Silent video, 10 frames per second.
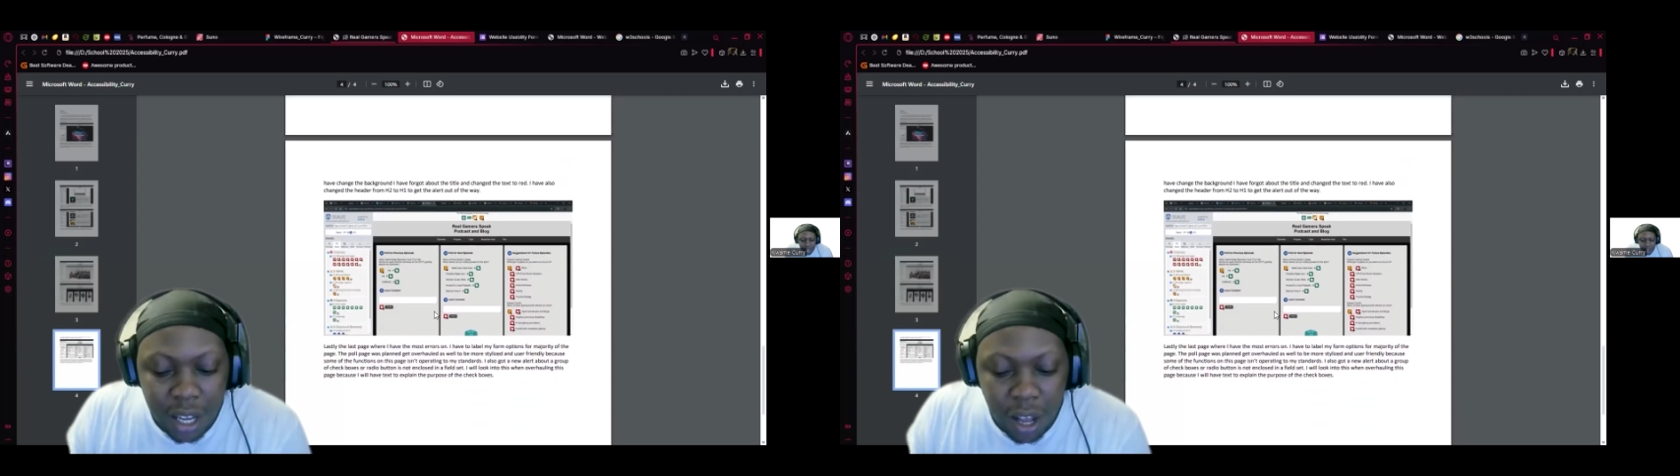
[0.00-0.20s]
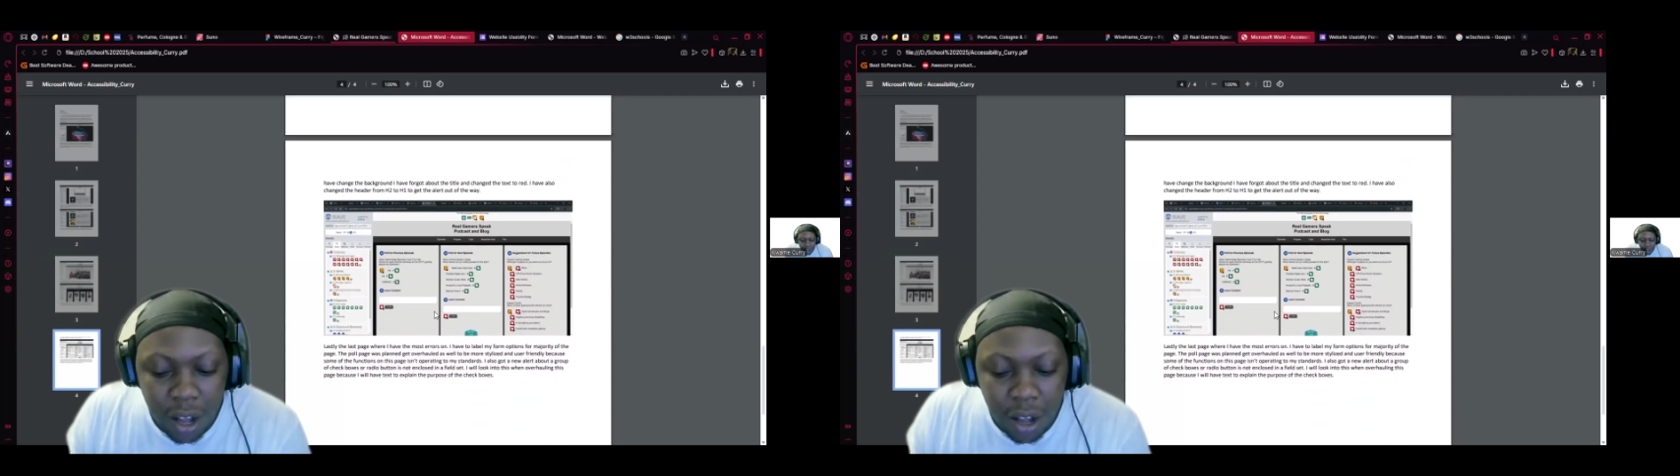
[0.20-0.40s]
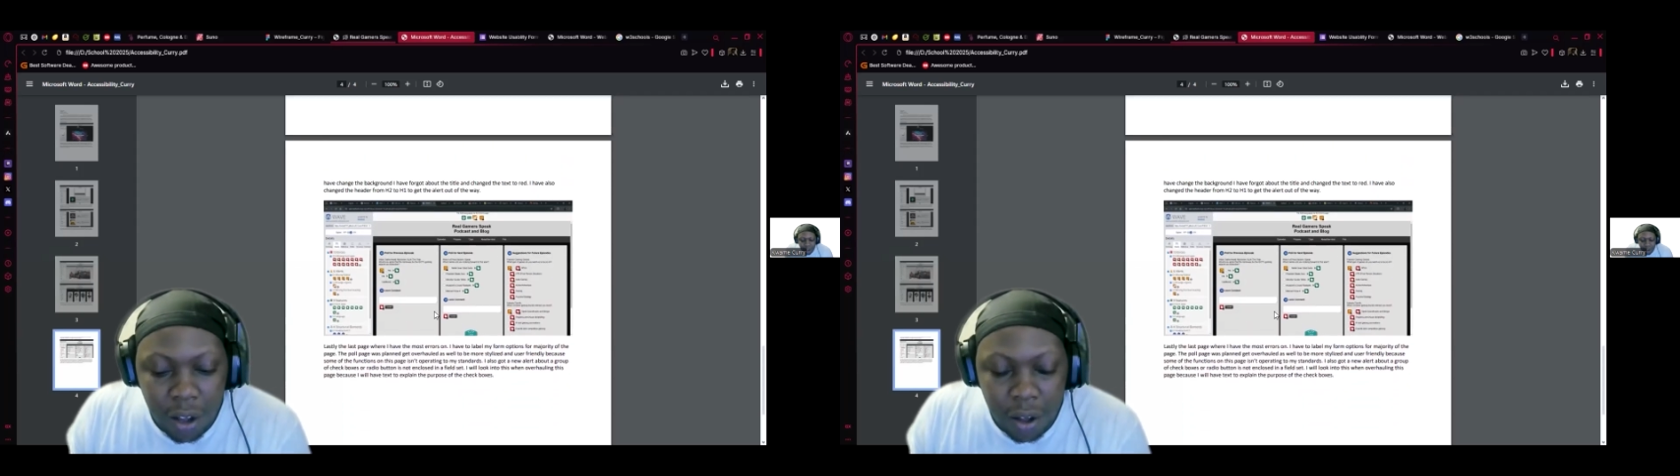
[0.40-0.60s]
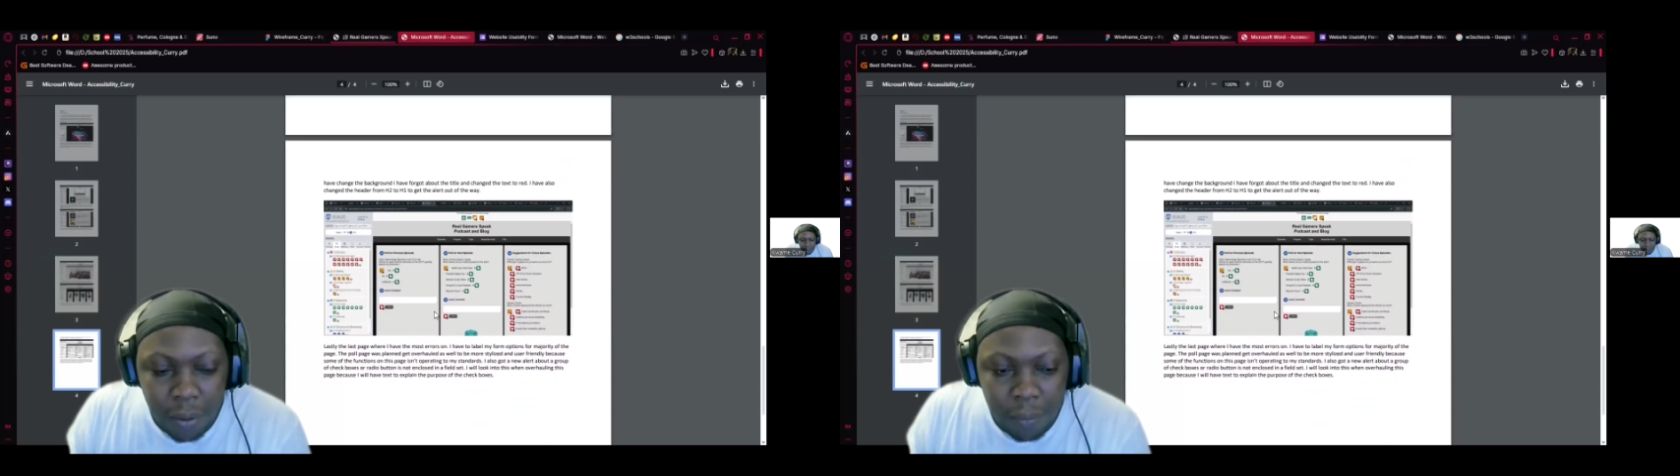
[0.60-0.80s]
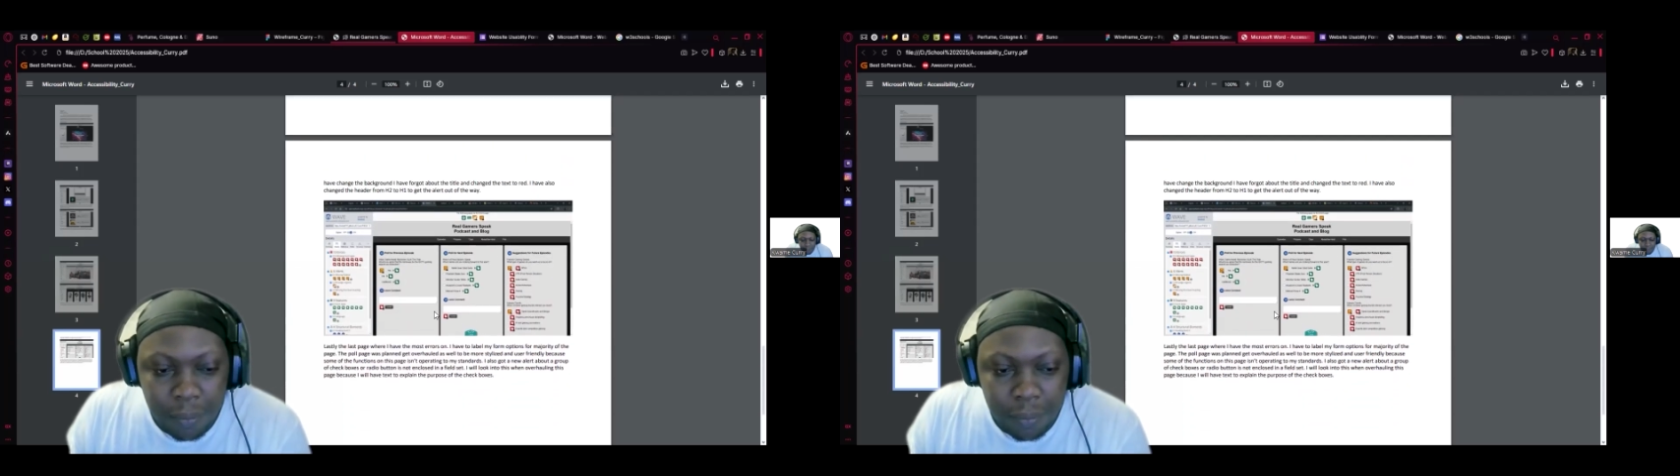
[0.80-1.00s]

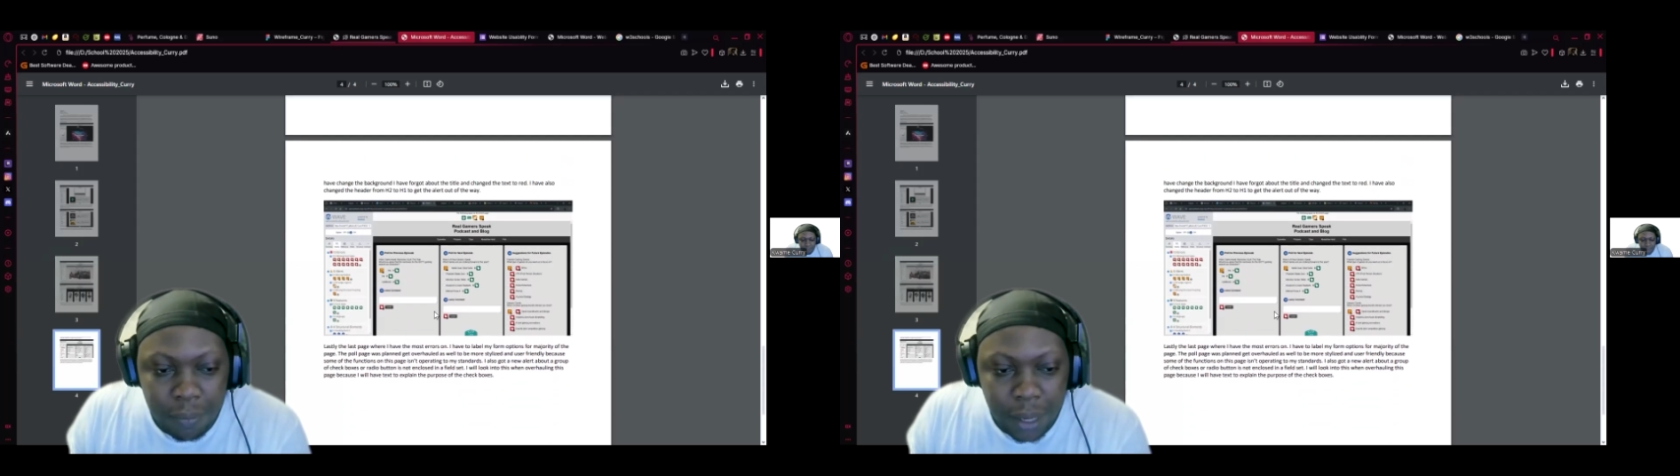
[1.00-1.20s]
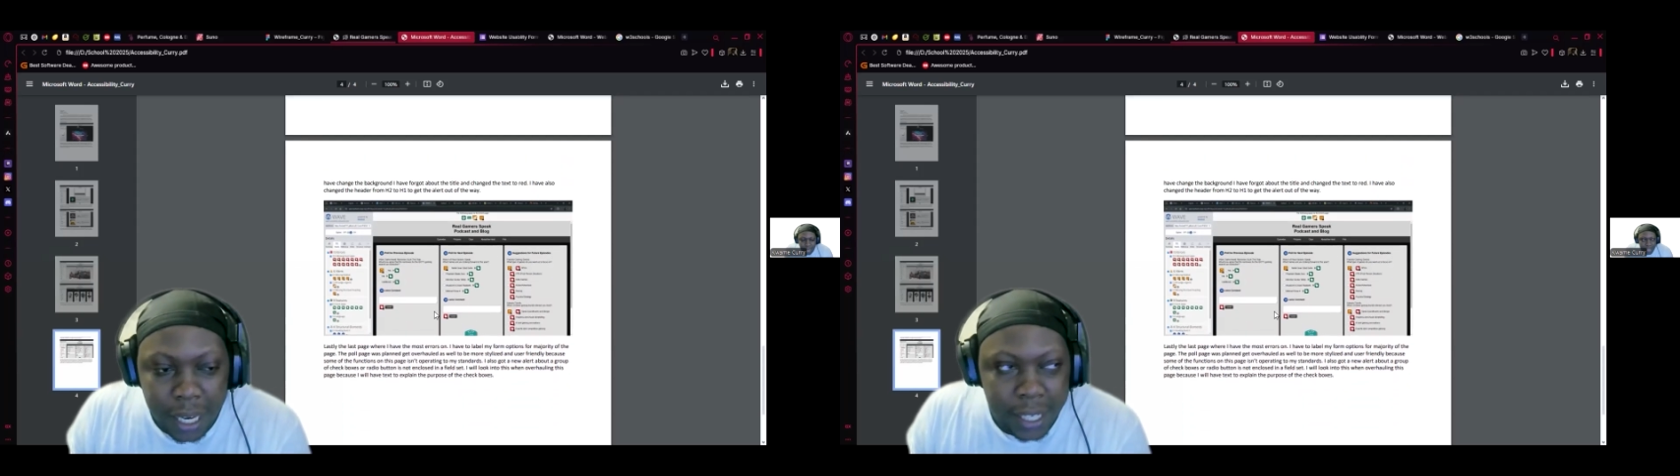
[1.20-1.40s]
I